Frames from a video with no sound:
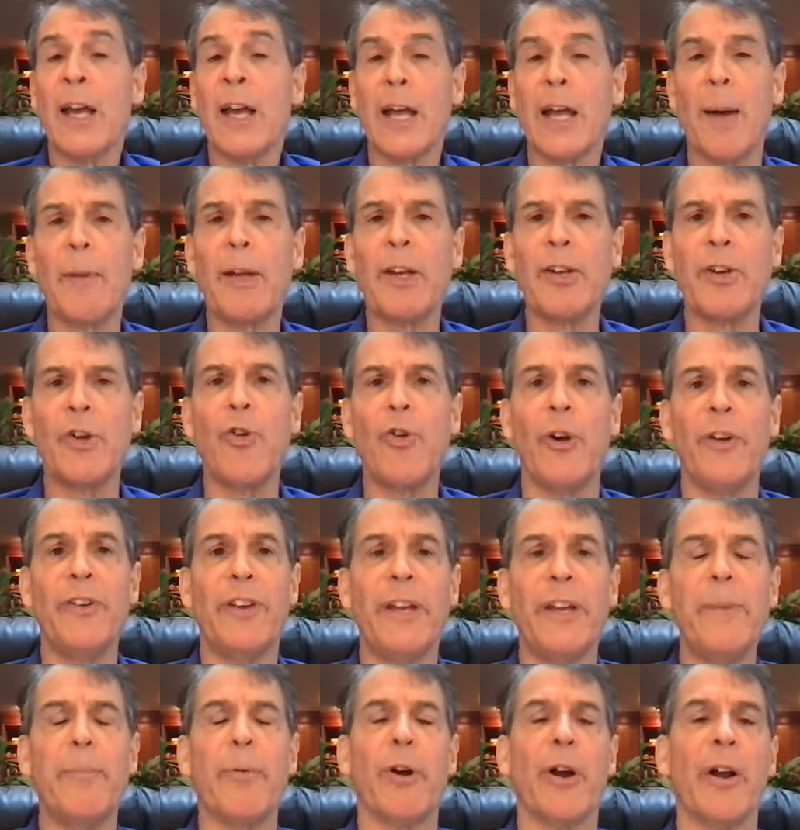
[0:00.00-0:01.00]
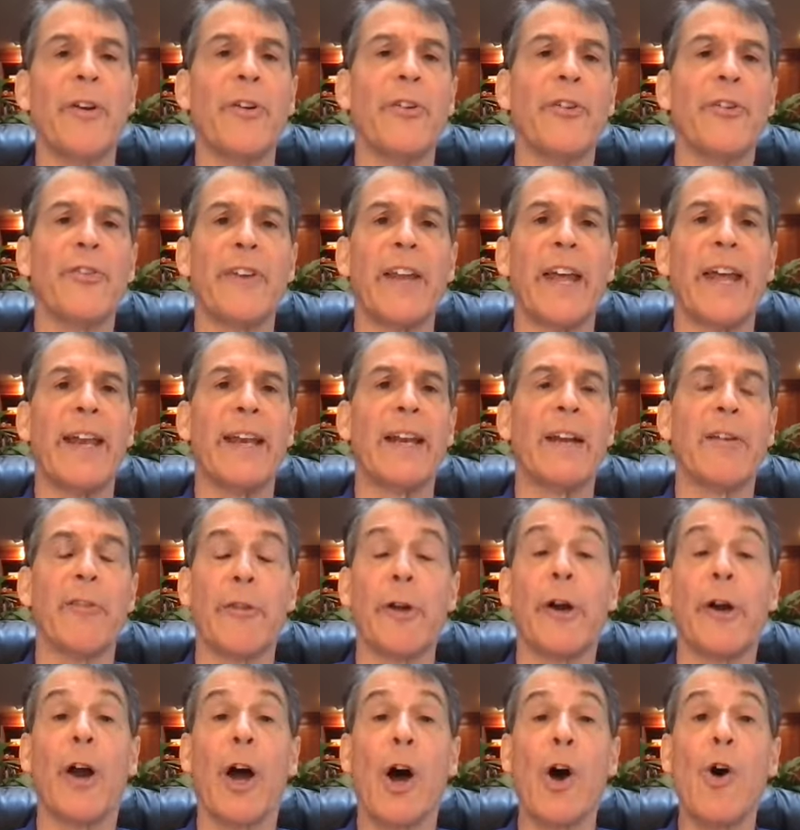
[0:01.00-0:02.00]
coming to a deeper understanding
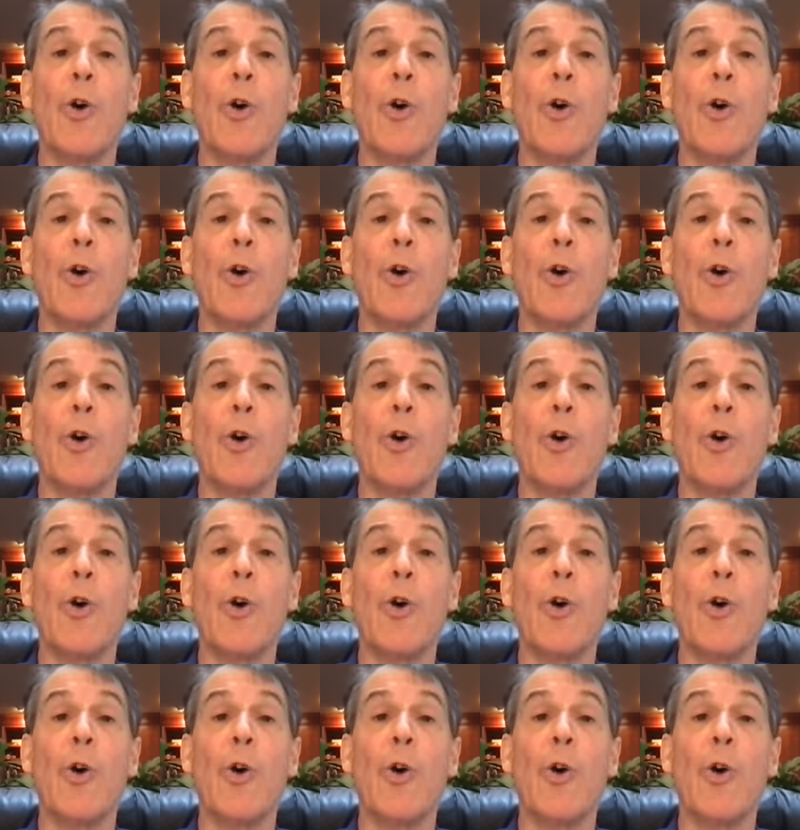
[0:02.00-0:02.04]
of their